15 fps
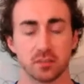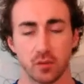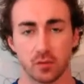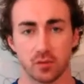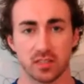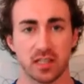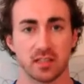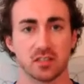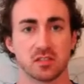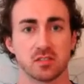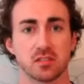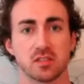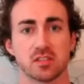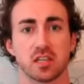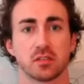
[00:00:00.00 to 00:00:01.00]
all the ladies a
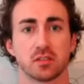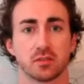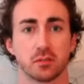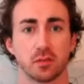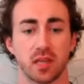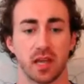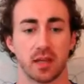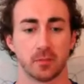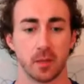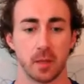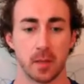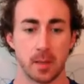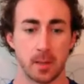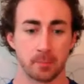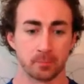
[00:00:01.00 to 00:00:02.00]
discount if we
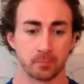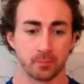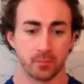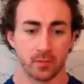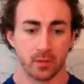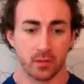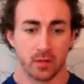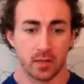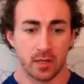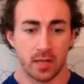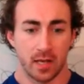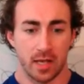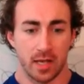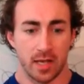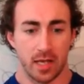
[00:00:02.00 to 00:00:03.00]

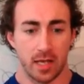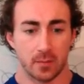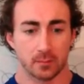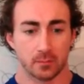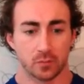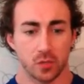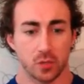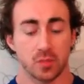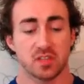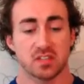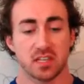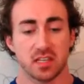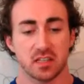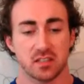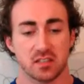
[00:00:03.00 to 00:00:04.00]
can. Number
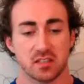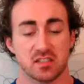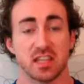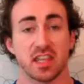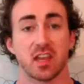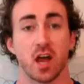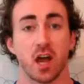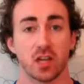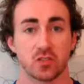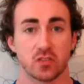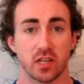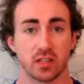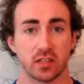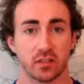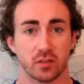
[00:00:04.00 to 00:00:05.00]
6, stay
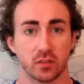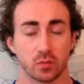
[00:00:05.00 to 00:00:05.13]
hydrated.